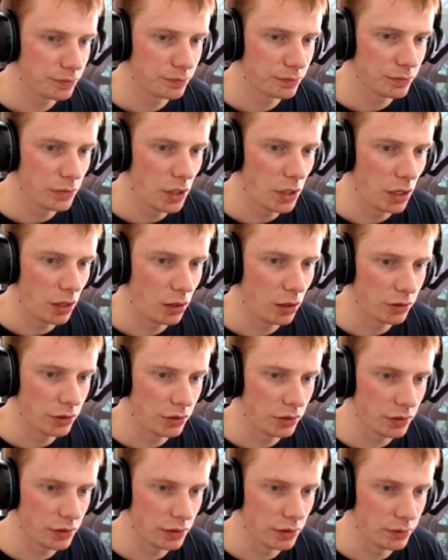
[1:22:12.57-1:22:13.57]
Yeah, I'll
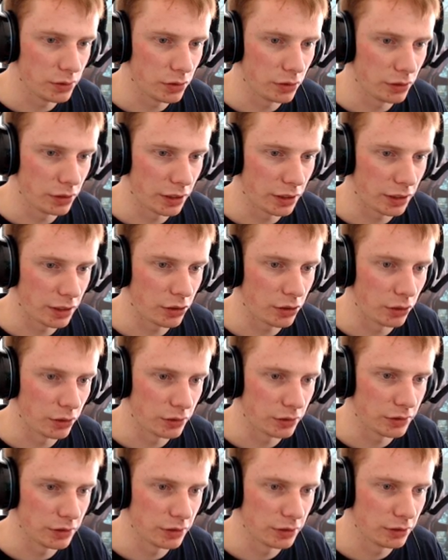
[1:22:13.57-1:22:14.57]
just leave it on like
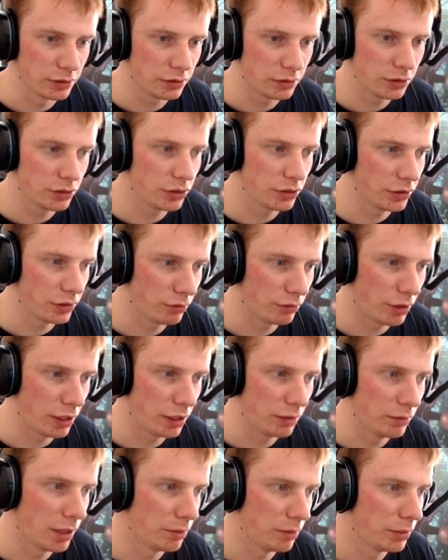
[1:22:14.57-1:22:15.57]
constant, so just a
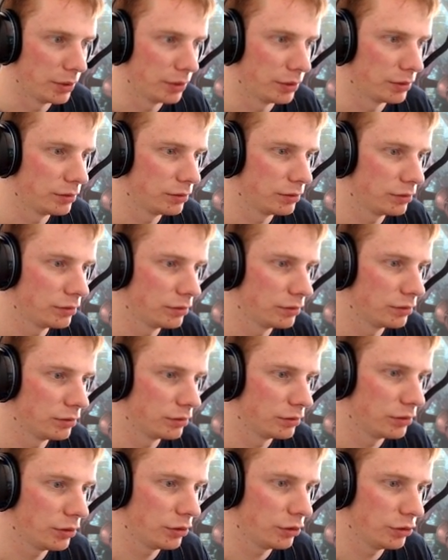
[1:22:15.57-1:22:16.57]
random number.
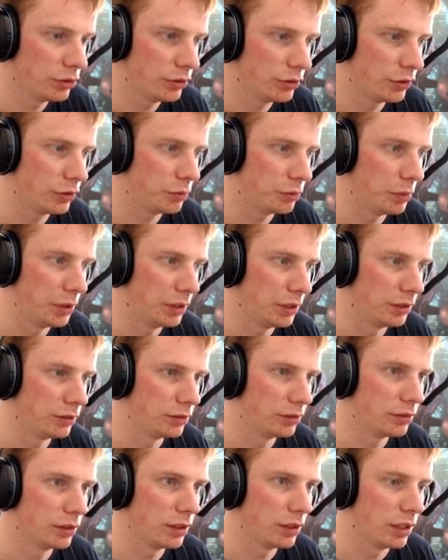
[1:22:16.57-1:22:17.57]
It's just spinning.
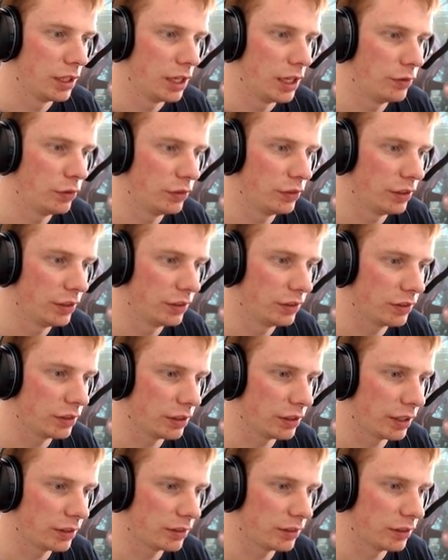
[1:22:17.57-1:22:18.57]
If you
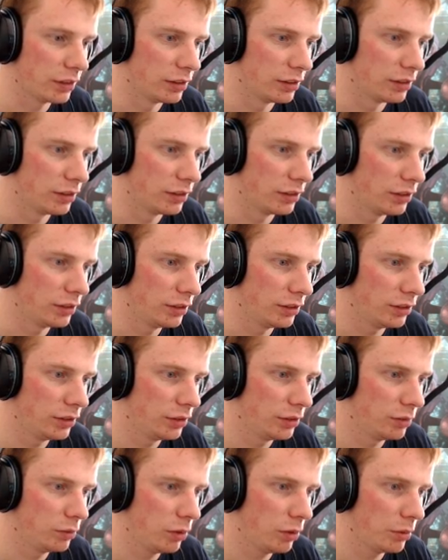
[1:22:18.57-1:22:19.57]
deselect it,
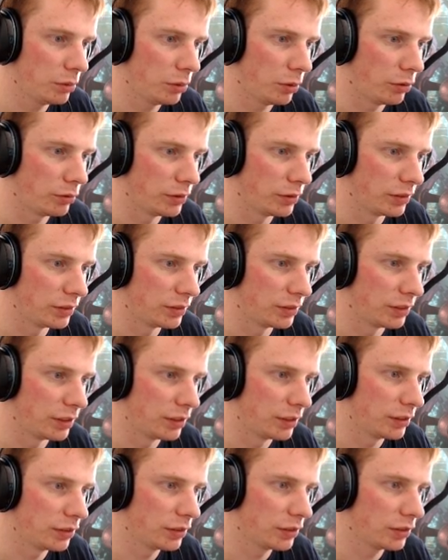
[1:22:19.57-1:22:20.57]
you probably won't really see
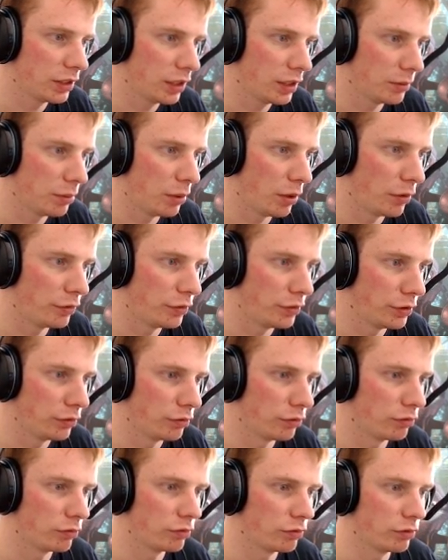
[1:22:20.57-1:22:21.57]
it, it's just kind of puffing
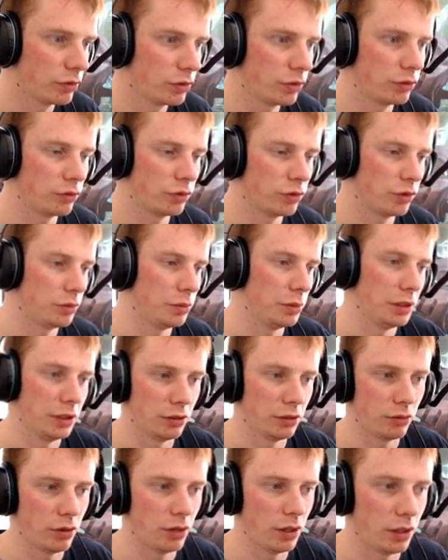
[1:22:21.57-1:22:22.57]
and spinning
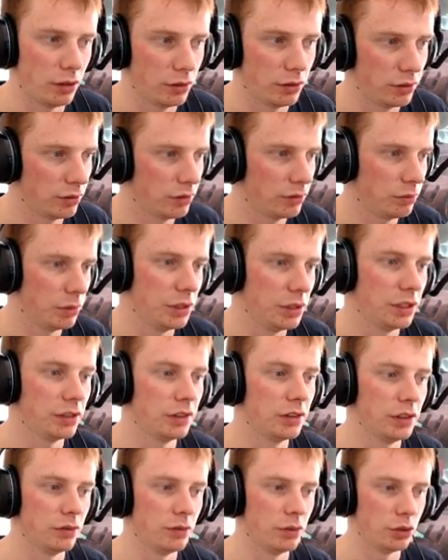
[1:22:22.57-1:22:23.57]
around, but you can
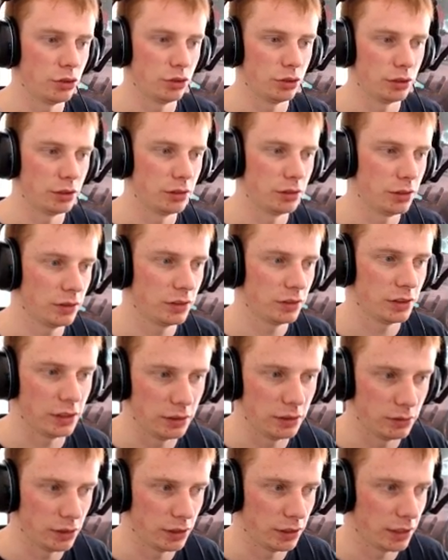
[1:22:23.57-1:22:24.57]
see it visually. I'll just
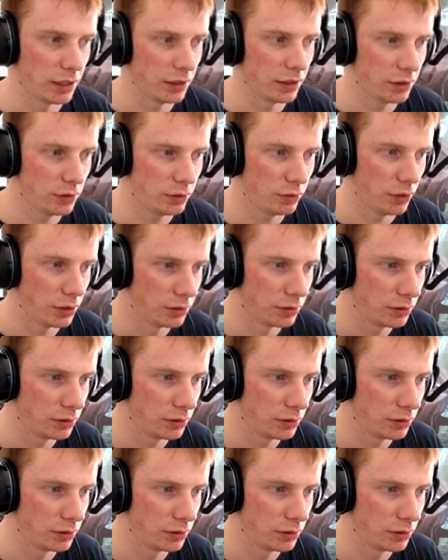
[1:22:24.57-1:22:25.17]
leave it like that, that's fine.